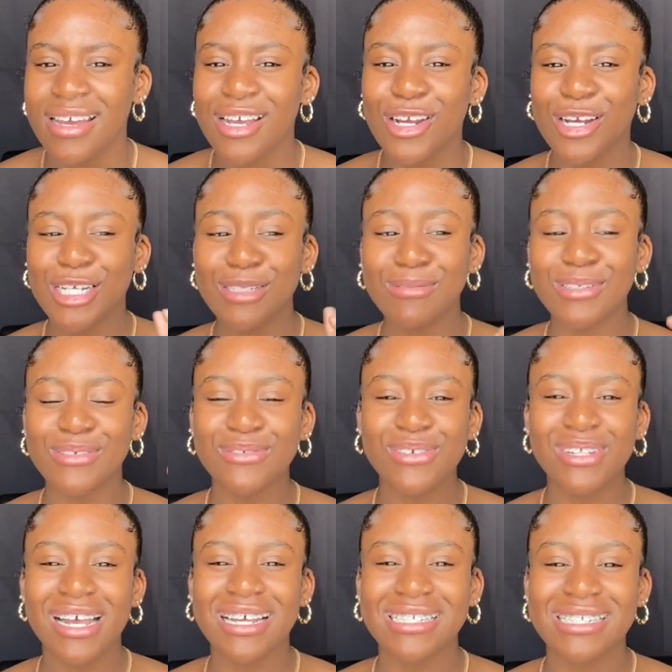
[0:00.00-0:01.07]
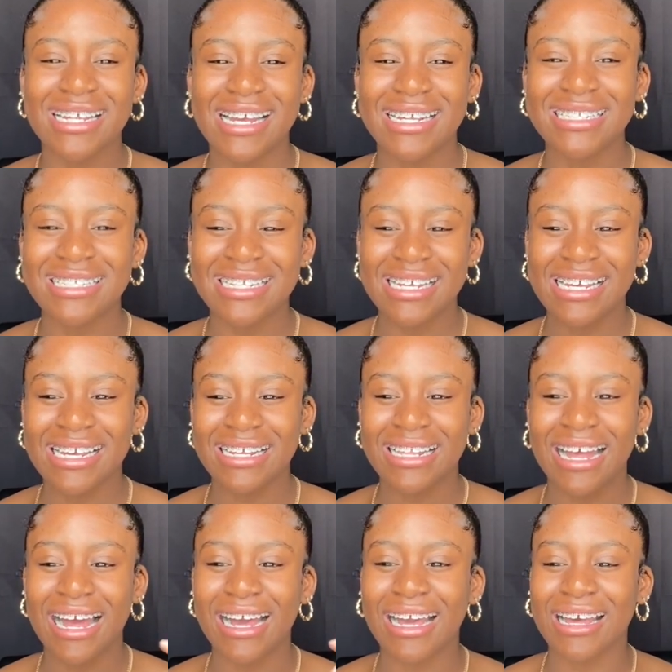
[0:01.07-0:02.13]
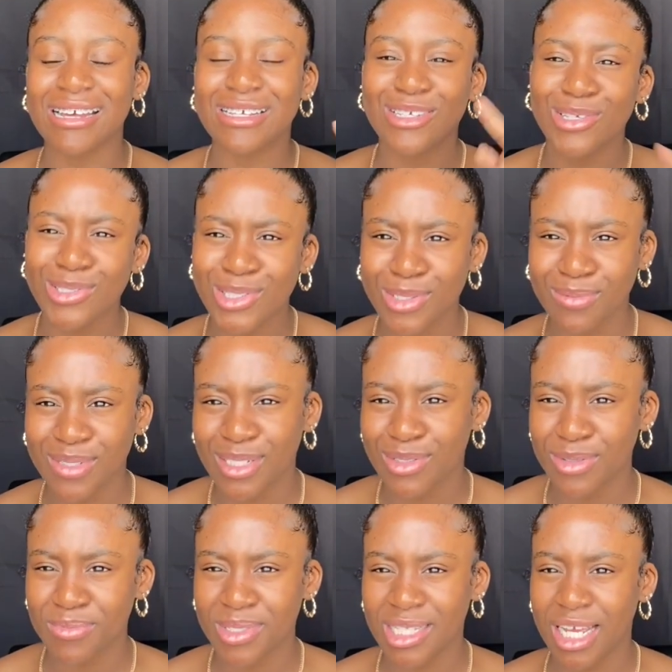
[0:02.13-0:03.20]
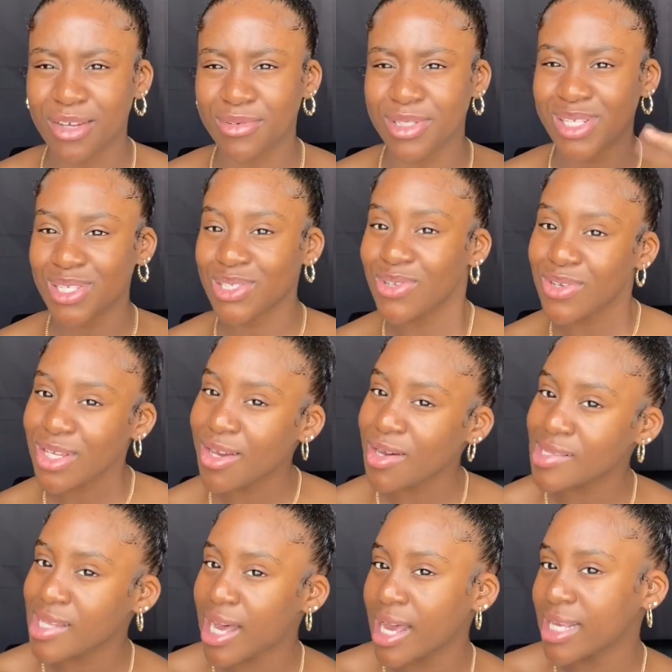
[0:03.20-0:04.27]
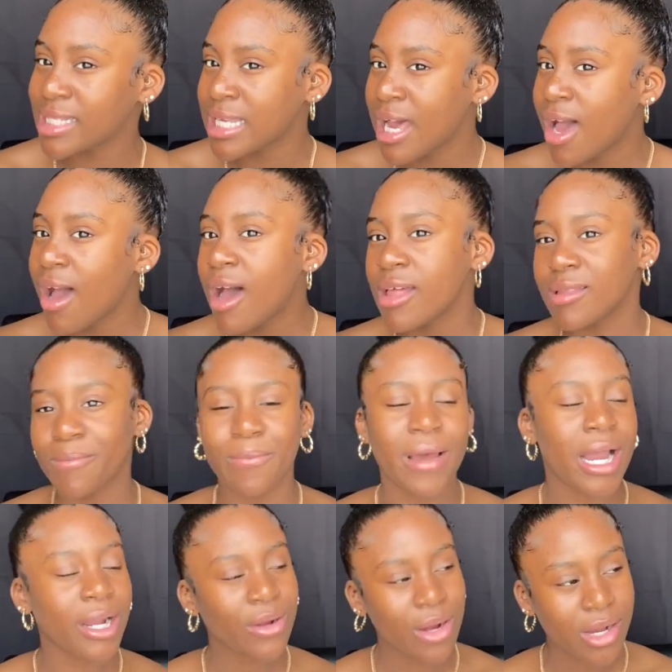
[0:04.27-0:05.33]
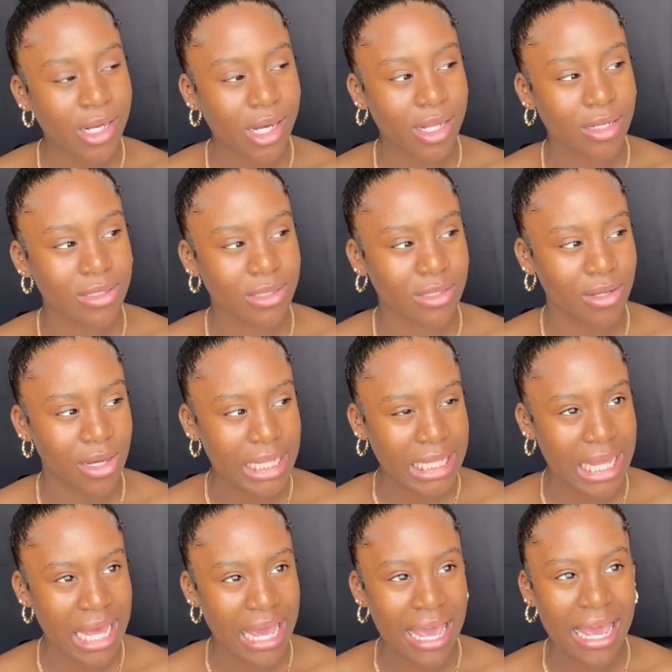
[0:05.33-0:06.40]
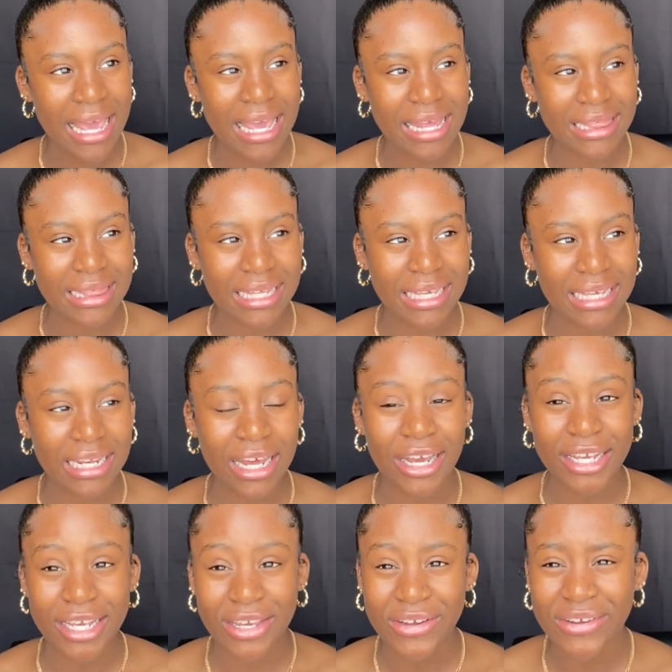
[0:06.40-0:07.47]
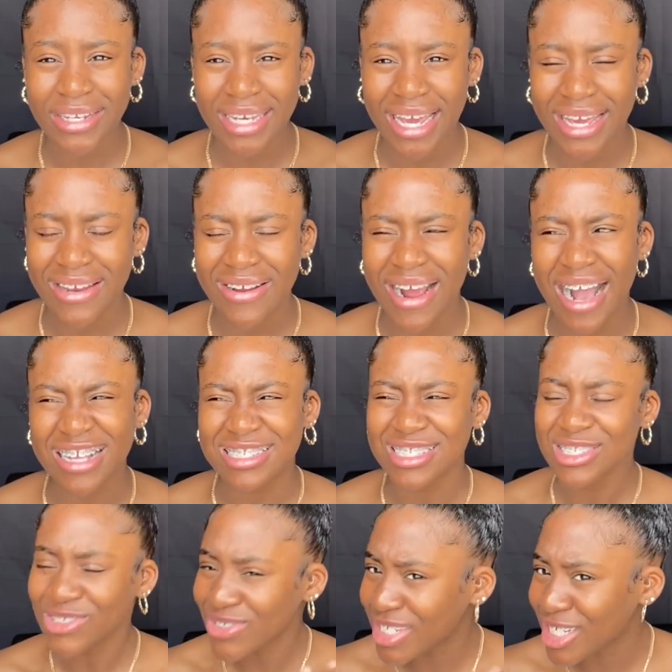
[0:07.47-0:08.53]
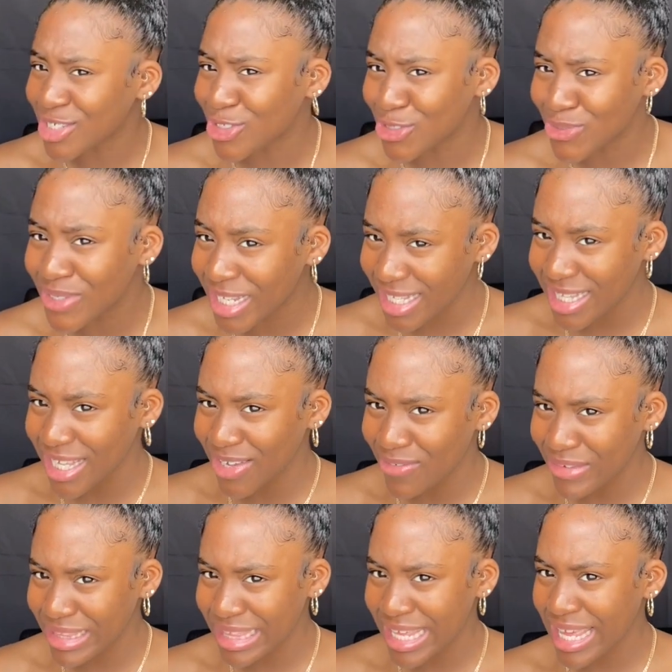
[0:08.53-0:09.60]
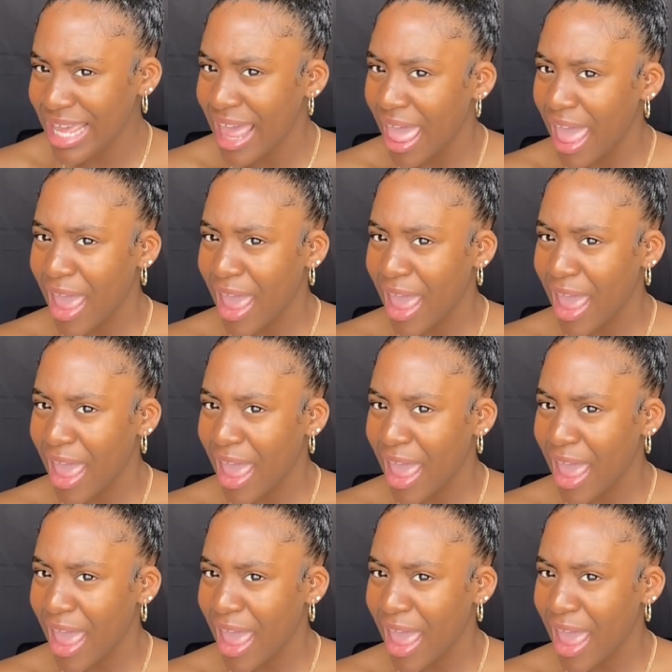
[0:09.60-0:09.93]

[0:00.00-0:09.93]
Christmas of 2018, I got YouTube equipment like with the studio lights, the background colors and all that. And then a year later, I still didn't do anything with it.